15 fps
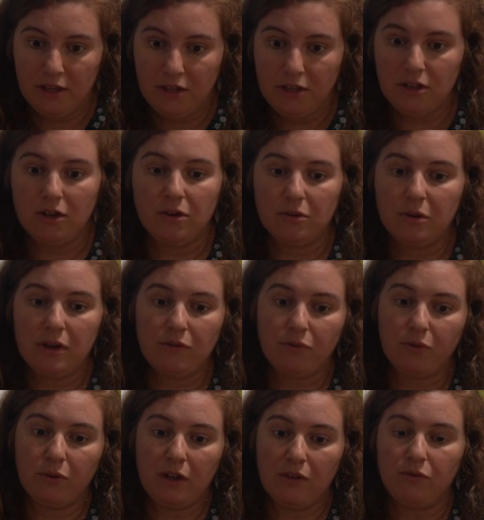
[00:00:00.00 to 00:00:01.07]

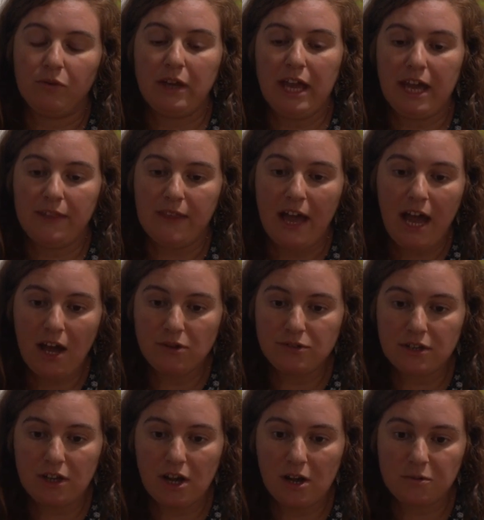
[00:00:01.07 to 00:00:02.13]
if we had the
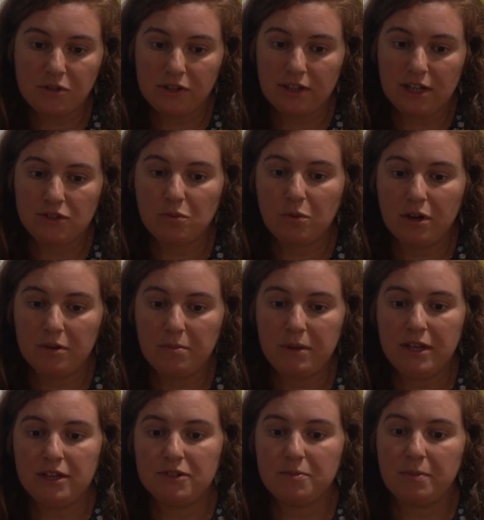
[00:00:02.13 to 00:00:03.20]
housing option, that's one
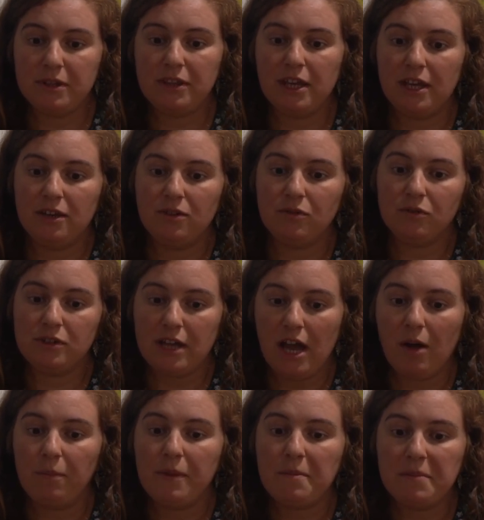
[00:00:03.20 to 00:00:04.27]
piece, but then to
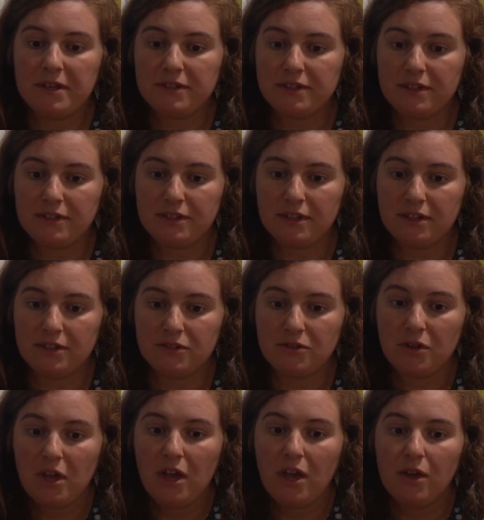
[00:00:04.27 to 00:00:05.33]
help the
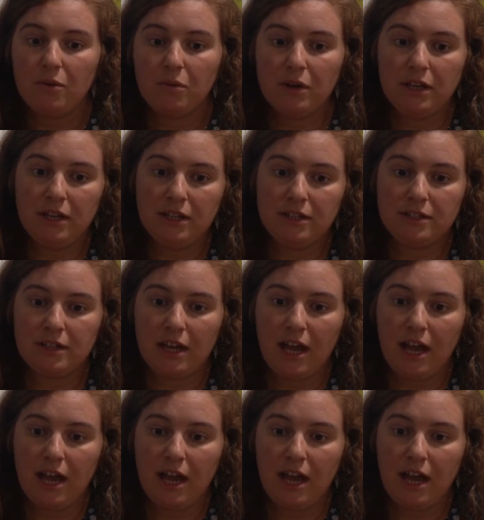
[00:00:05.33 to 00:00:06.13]
businesses, we need to